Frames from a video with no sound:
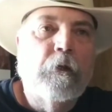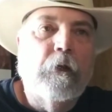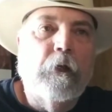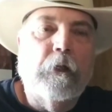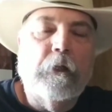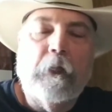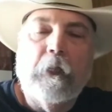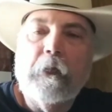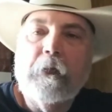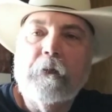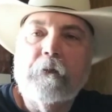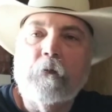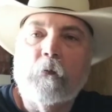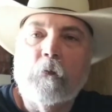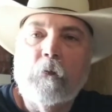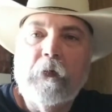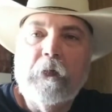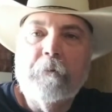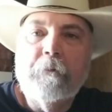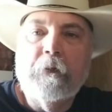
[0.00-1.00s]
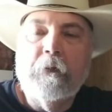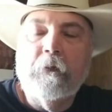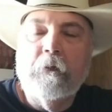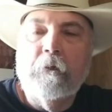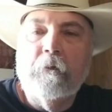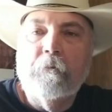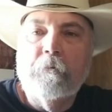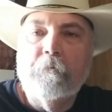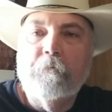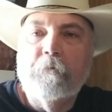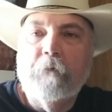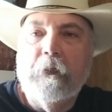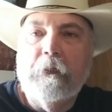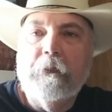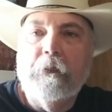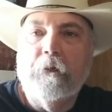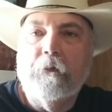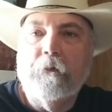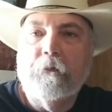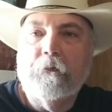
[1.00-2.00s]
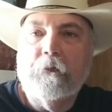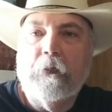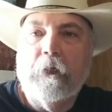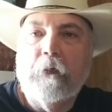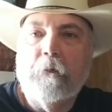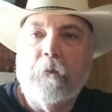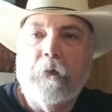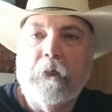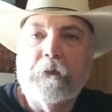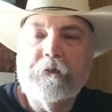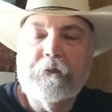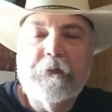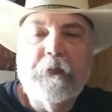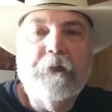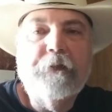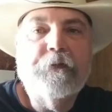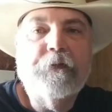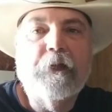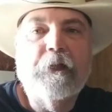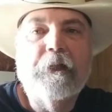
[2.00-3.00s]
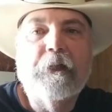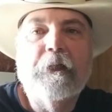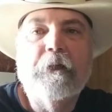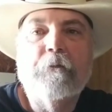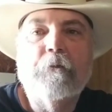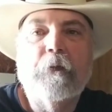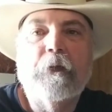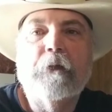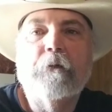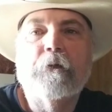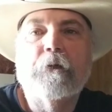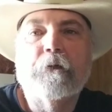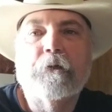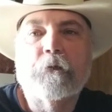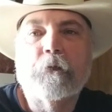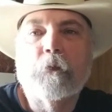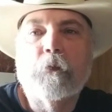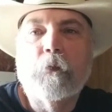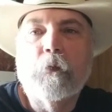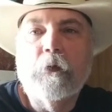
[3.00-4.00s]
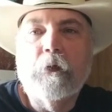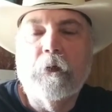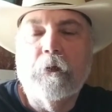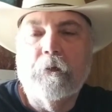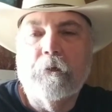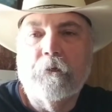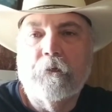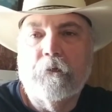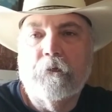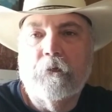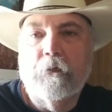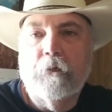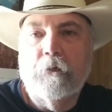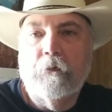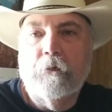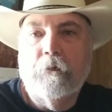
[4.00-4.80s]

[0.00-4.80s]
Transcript: A lot of the women videos that I watched, they said it, it was worse